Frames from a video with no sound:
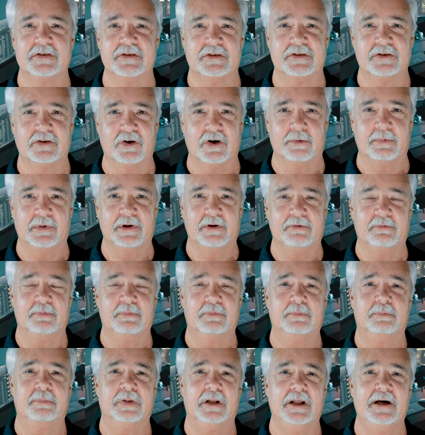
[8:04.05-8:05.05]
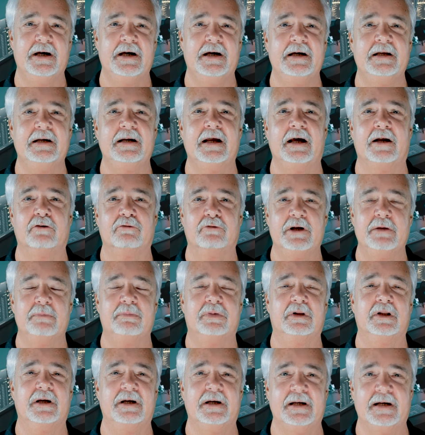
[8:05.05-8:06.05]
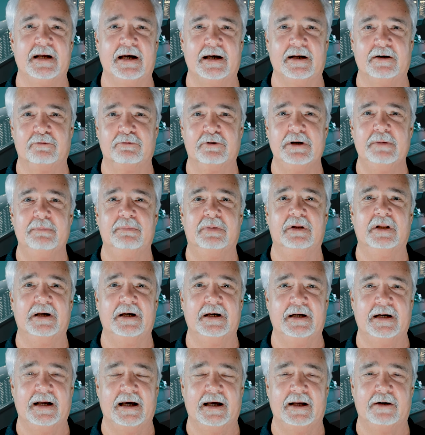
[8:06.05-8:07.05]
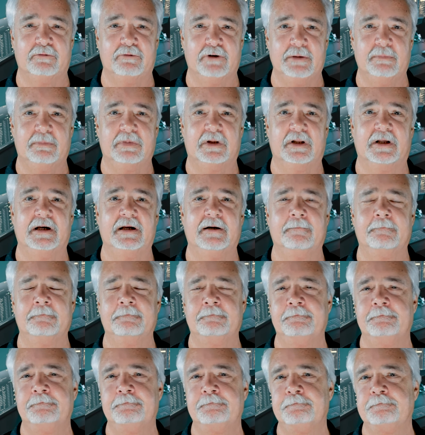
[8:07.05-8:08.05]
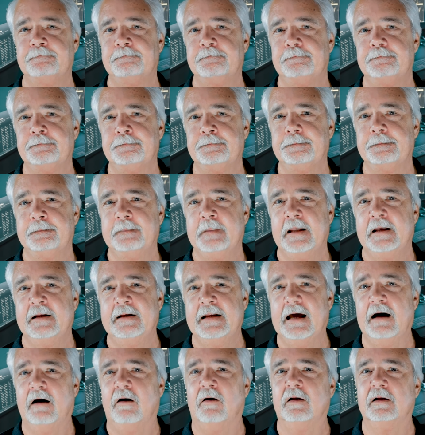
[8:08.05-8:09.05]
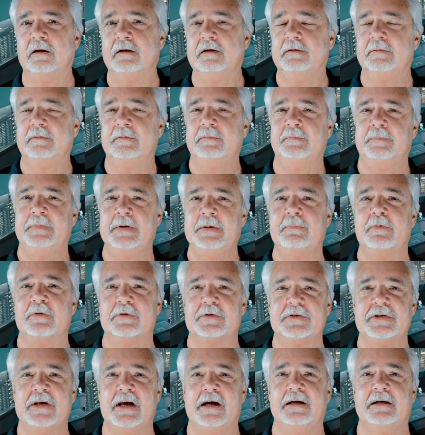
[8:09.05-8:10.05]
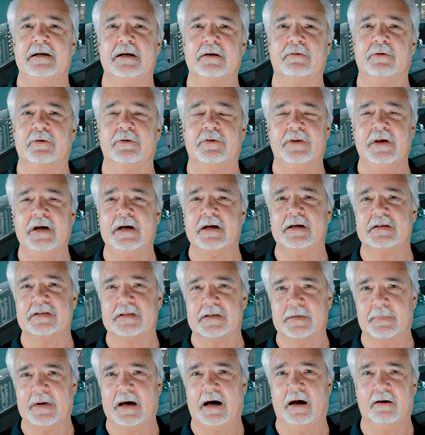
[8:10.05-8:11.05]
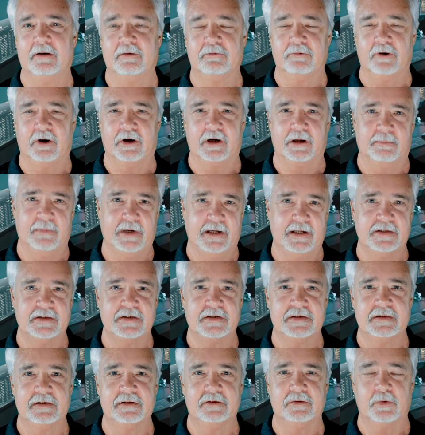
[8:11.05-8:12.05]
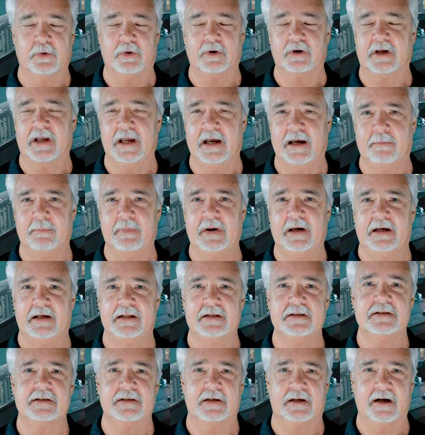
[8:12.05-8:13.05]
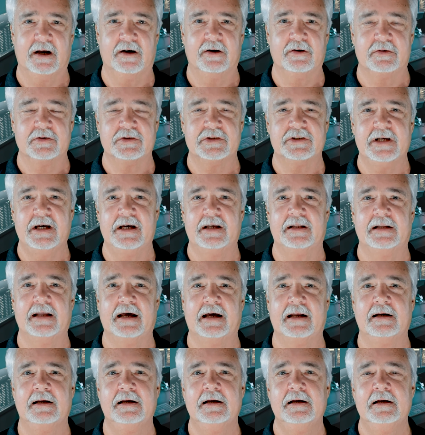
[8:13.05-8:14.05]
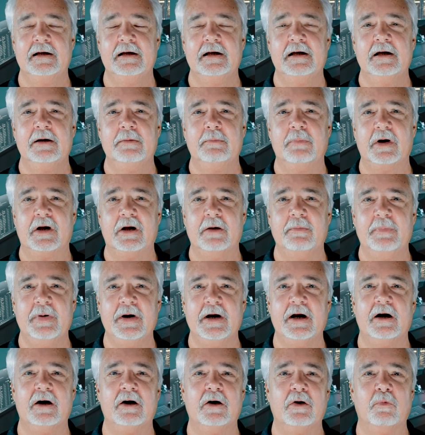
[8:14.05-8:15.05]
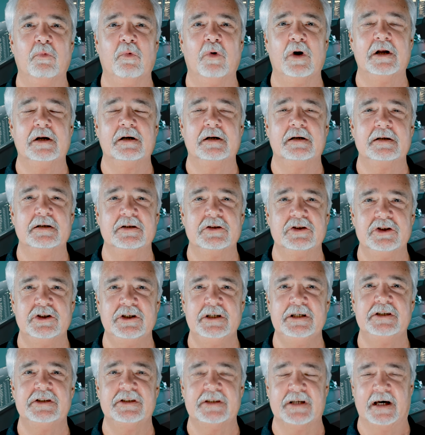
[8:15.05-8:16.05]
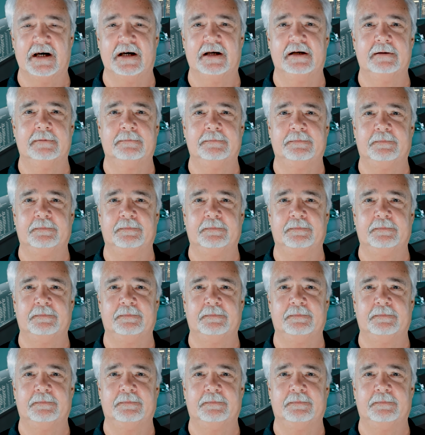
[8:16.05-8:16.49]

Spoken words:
this is going to be played and replayed and replayed and replayed. Now, people say different things about running mates during campaigns, and I understand that. But compare what she said